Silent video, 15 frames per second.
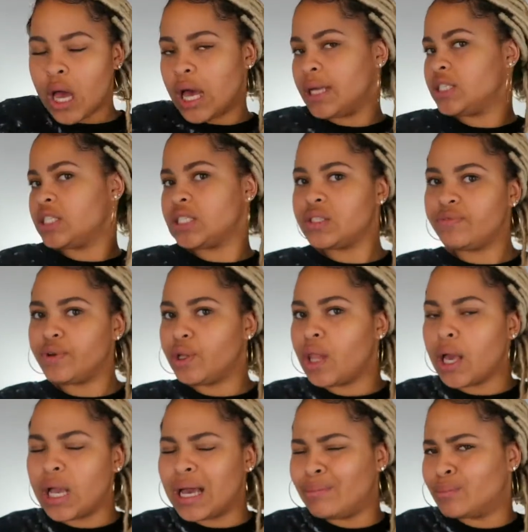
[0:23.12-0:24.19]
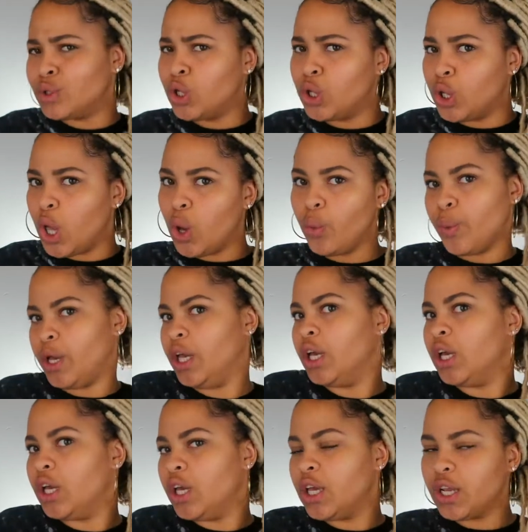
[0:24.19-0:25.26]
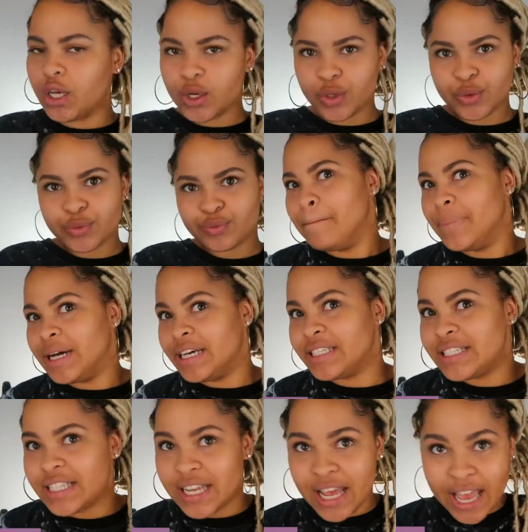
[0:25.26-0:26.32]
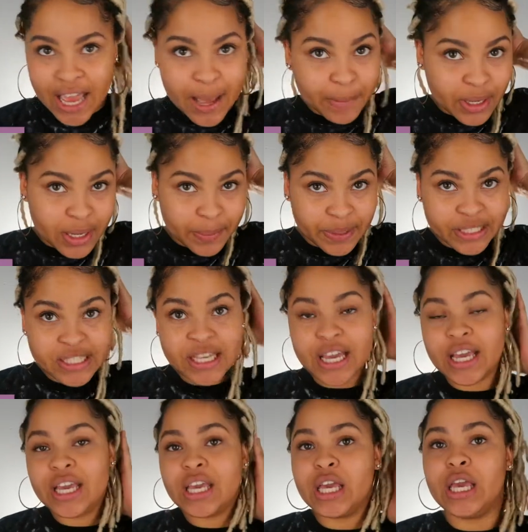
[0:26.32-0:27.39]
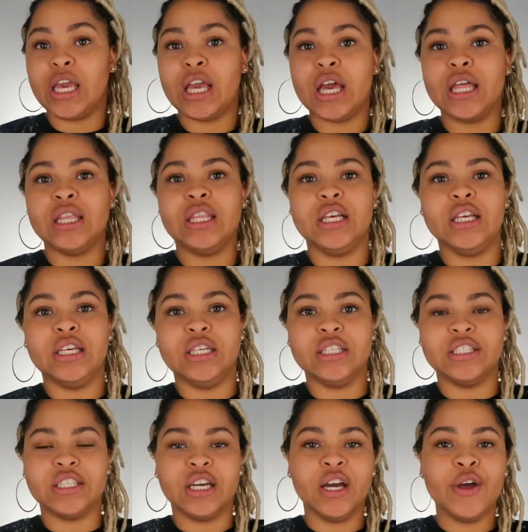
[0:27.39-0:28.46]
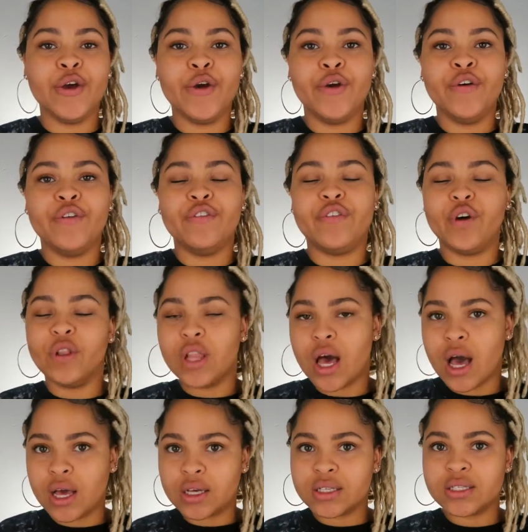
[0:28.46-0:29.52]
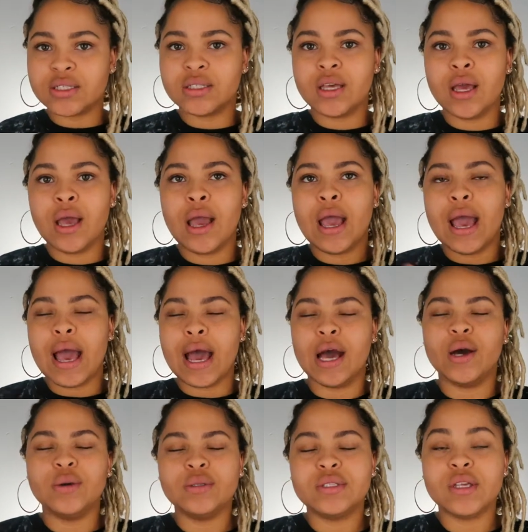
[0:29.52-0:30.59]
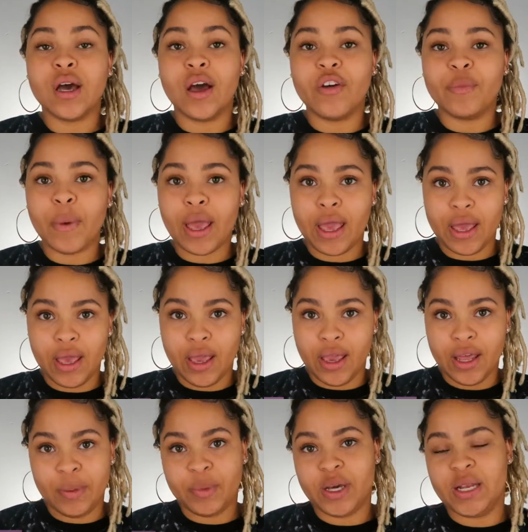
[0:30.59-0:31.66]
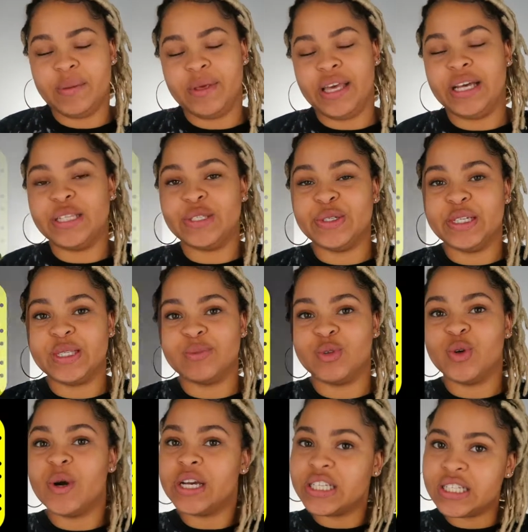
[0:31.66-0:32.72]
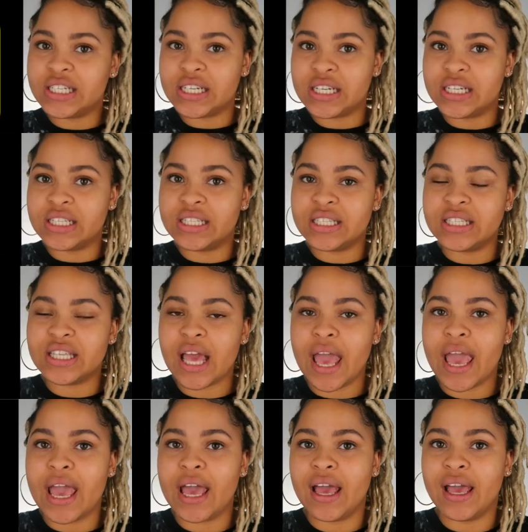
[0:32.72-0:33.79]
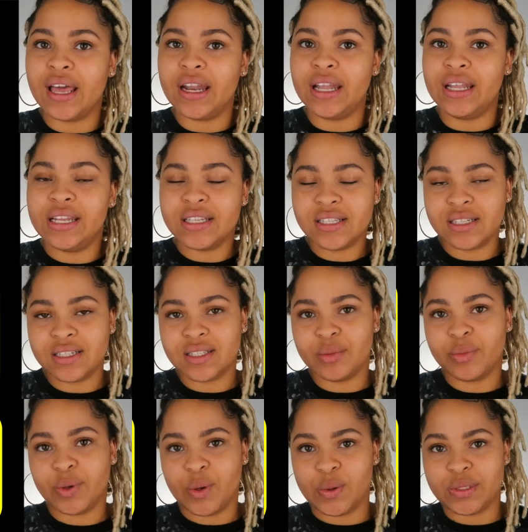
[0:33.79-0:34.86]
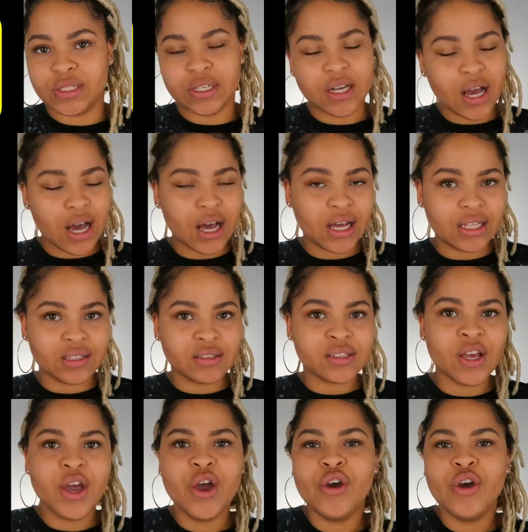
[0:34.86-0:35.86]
I just feel like I'm glowing, you know? But today I'm gonna be taking these Faux Locs out of my head. I'm gonna be answering some questions and listing some pros and cons